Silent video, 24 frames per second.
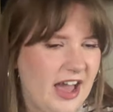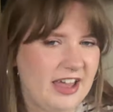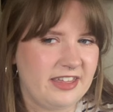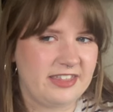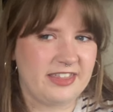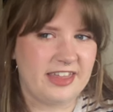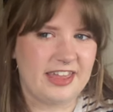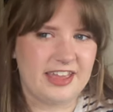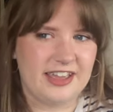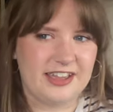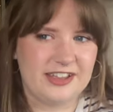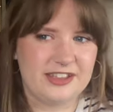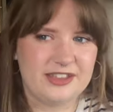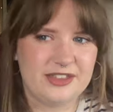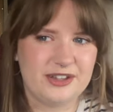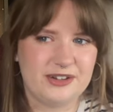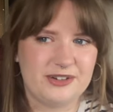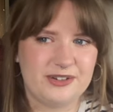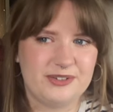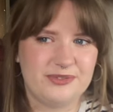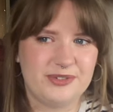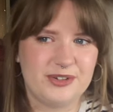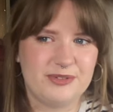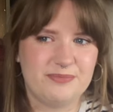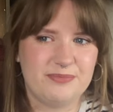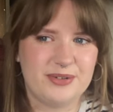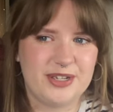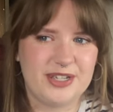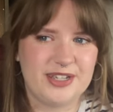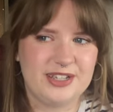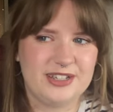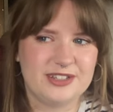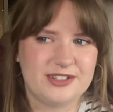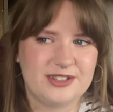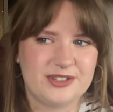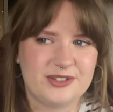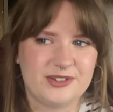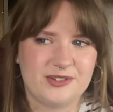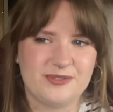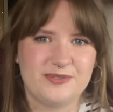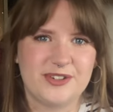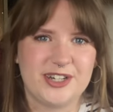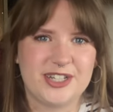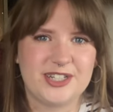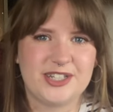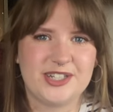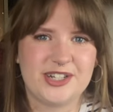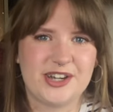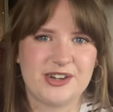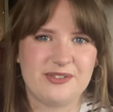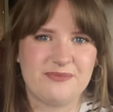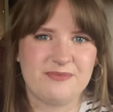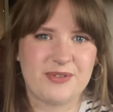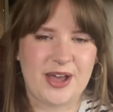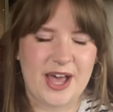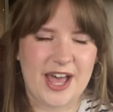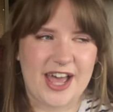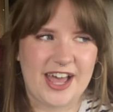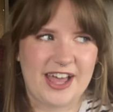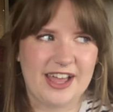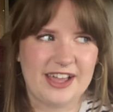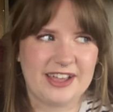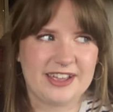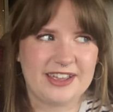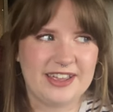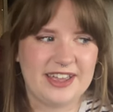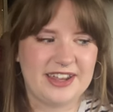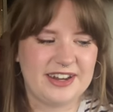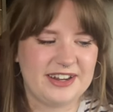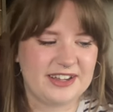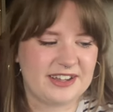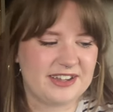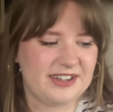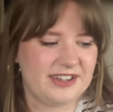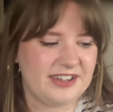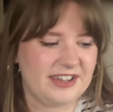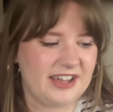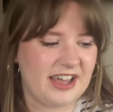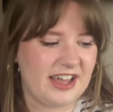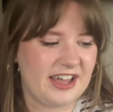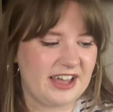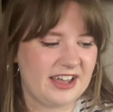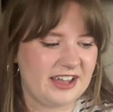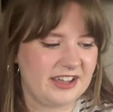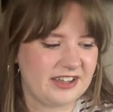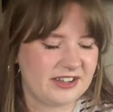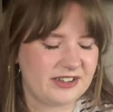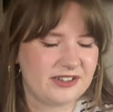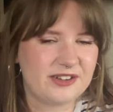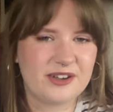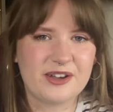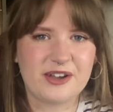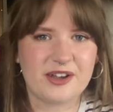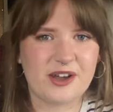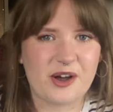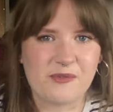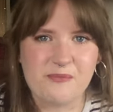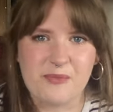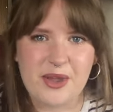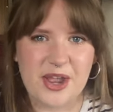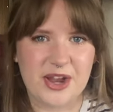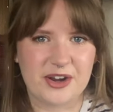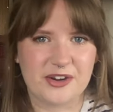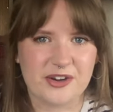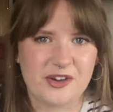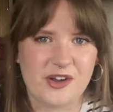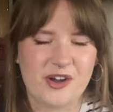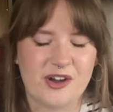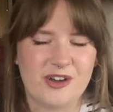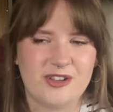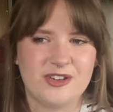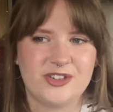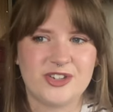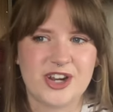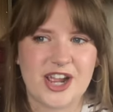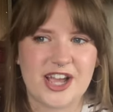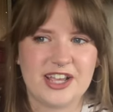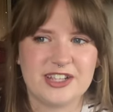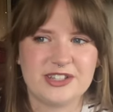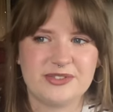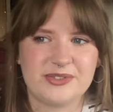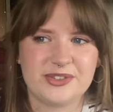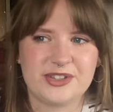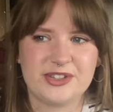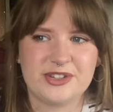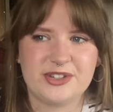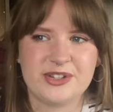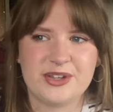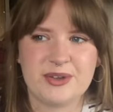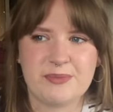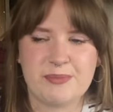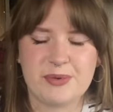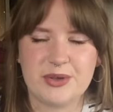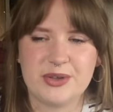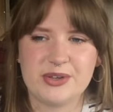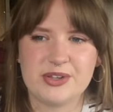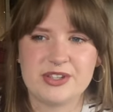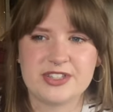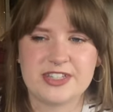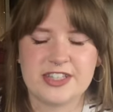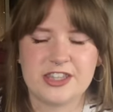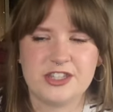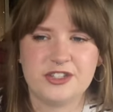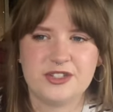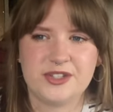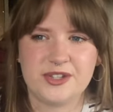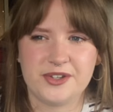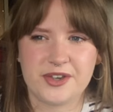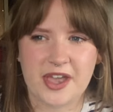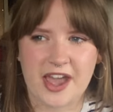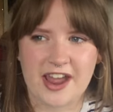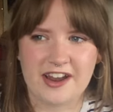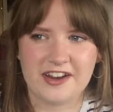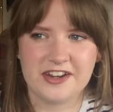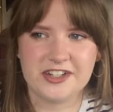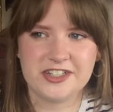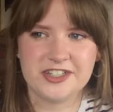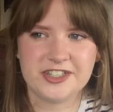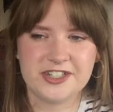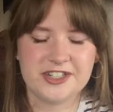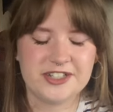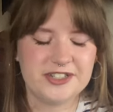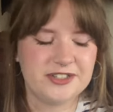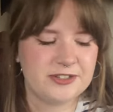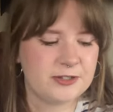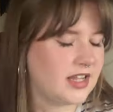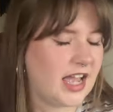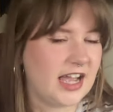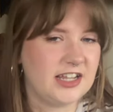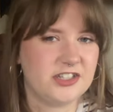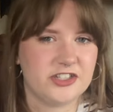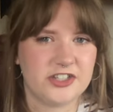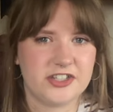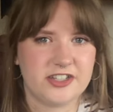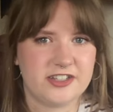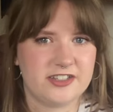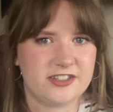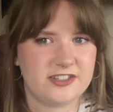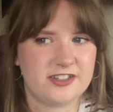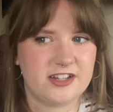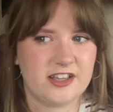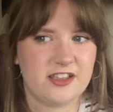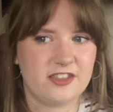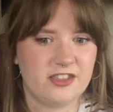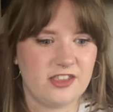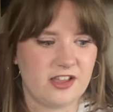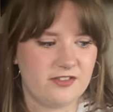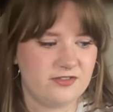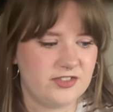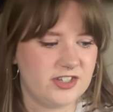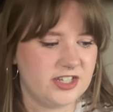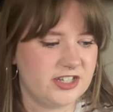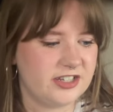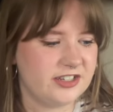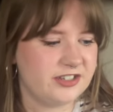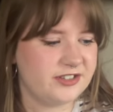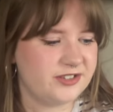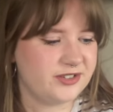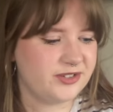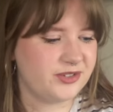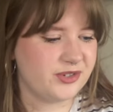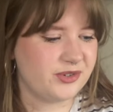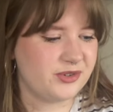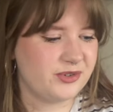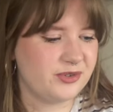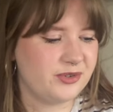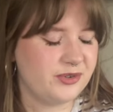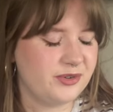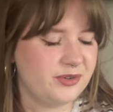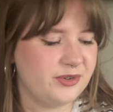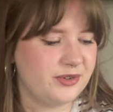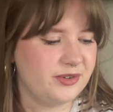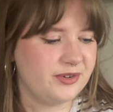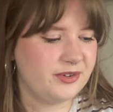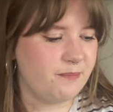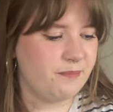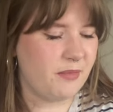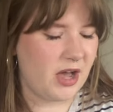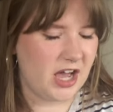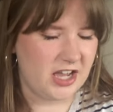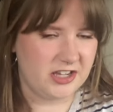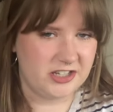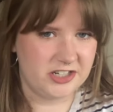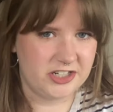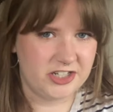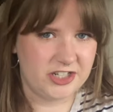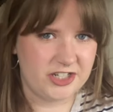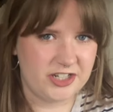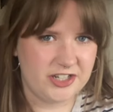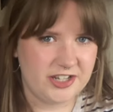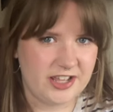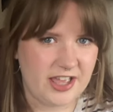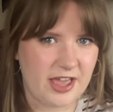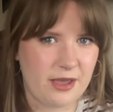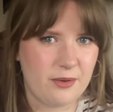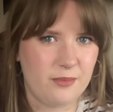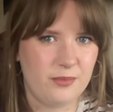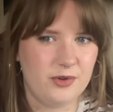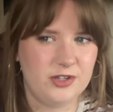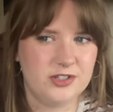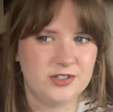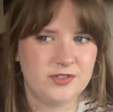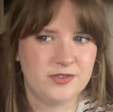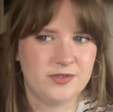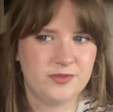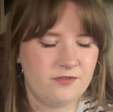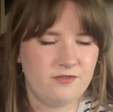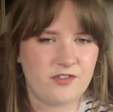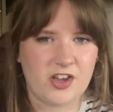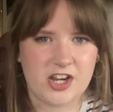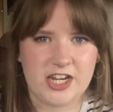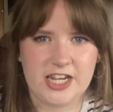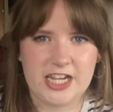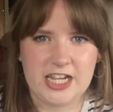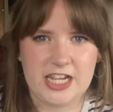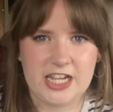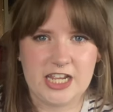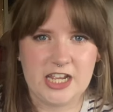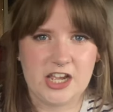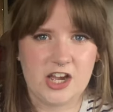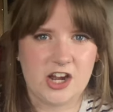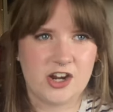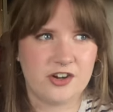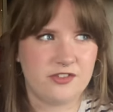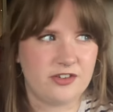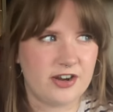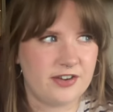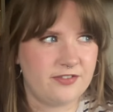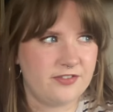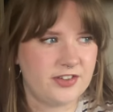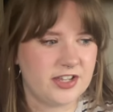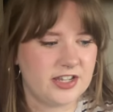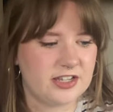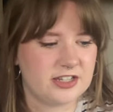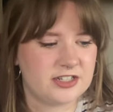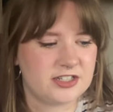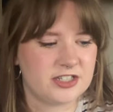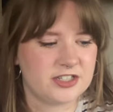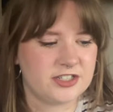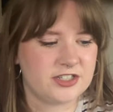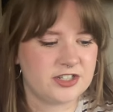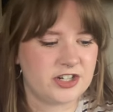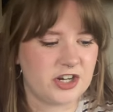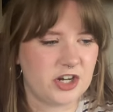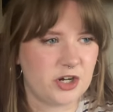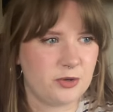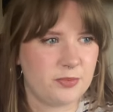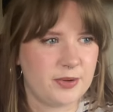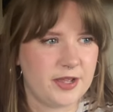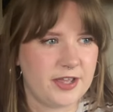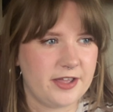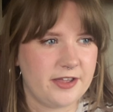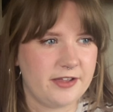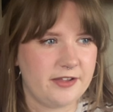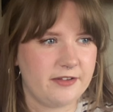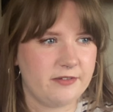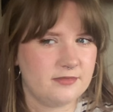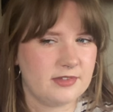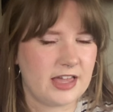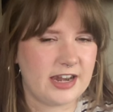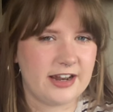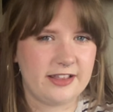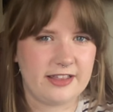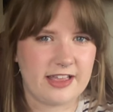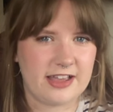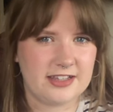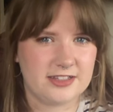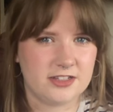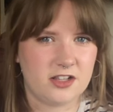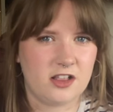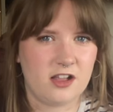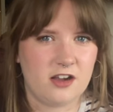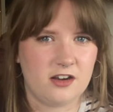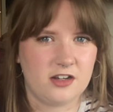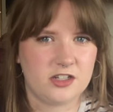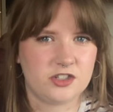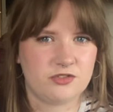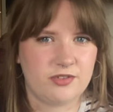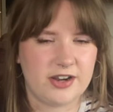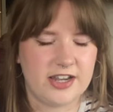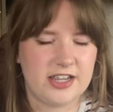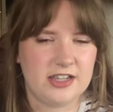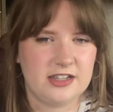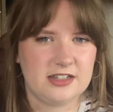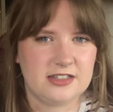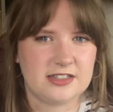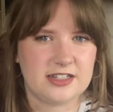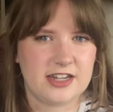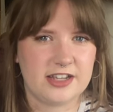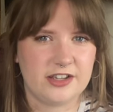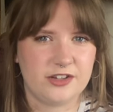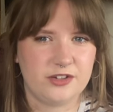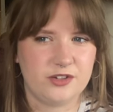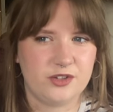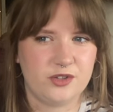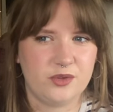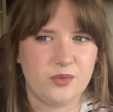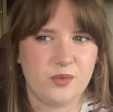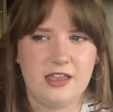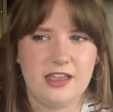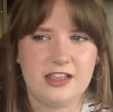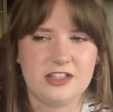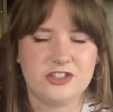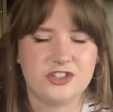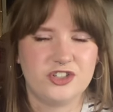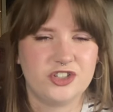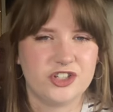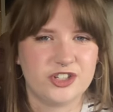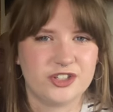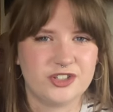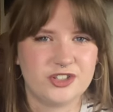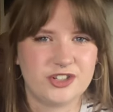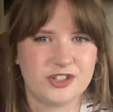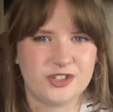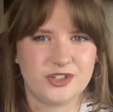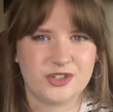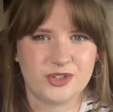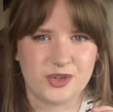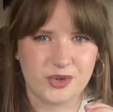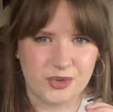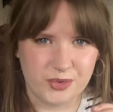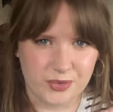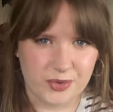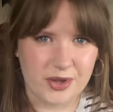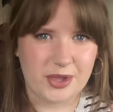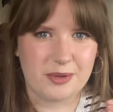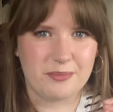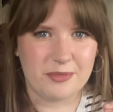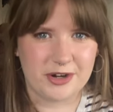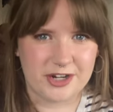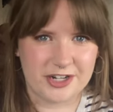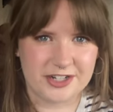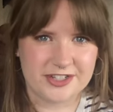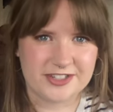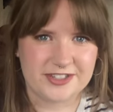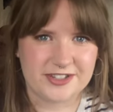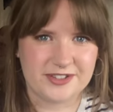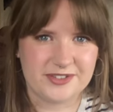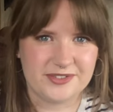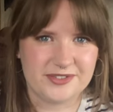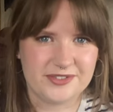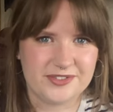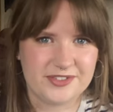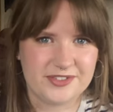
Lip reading: I think there would be so much to unpack in a compare and contrast with the two books and the two characters. I just loved it so much. It was funny, horrific, disturbing, and Eliza Clark's writing style is just so immersive.